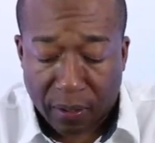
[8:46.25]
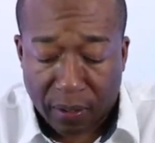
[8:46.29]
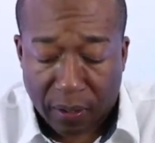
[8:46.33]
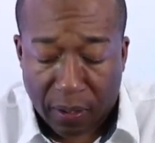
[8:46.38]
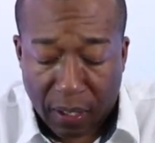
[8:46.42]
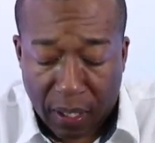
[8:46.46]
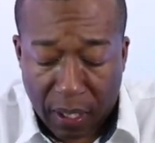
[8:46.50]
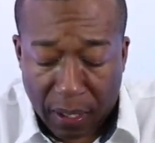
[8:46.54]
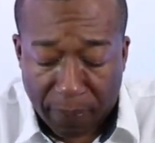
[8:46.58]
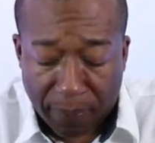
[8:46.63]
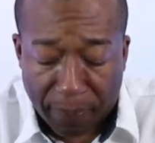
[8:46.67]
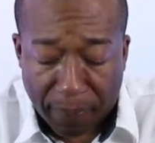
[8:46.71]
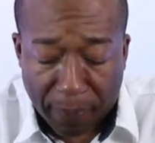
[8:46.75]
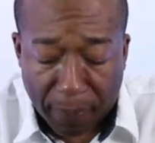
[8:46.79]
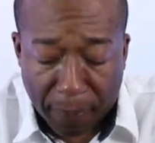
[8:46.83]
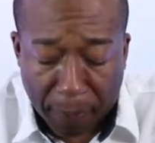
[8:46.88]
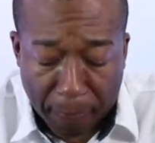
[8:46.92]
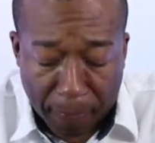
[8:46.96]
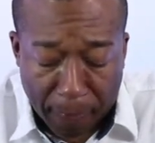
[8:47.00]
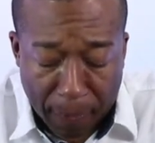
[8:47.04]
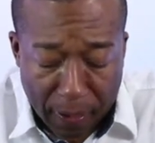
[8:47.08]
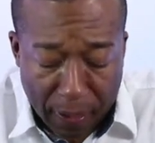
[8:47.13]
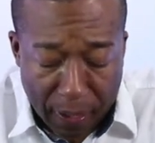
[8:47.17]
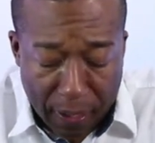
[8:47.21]
Okay,
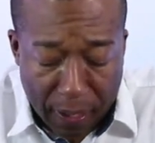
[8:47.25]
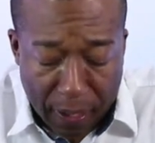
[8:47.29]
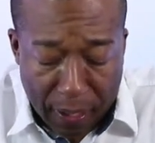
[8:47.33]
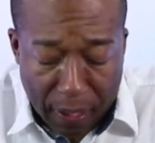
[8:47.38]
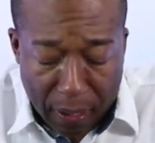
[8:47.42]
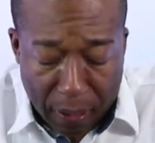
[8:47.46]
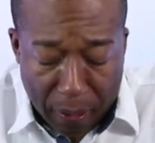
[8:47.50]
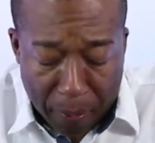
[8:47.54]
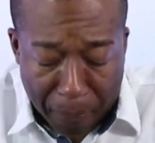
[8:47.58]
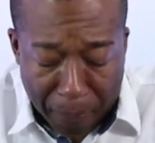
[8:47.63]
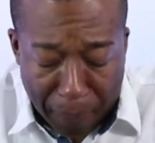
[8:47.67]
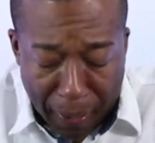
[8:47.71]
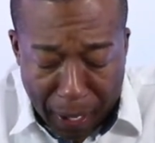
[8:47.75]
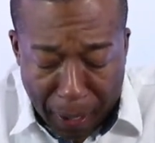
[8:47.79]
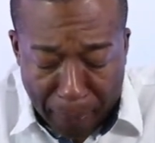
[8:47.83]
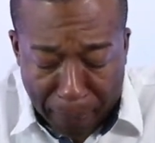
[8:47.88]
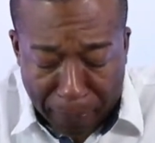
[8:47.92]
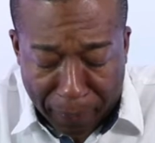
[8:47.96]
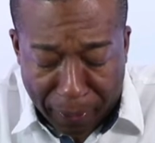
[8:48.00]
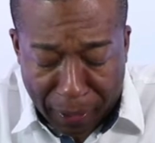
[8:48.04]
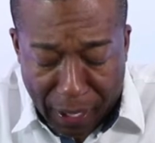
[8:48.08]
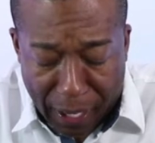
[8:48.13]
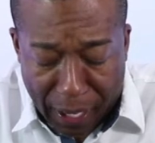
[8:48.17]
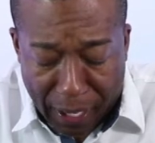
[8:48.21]
matte
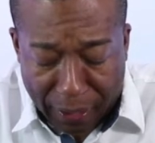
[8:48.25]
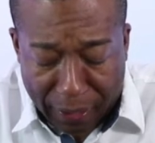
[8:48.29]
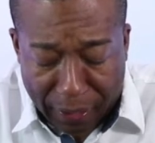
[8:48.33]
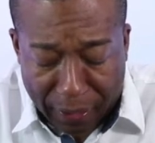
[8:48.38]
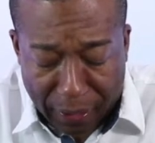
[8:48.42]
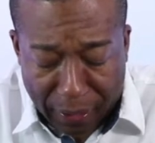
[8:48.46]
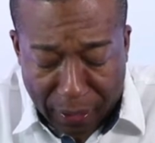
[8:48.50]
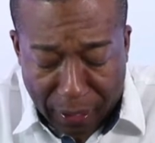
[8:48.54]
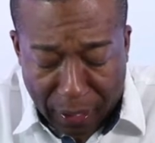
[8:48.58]
black,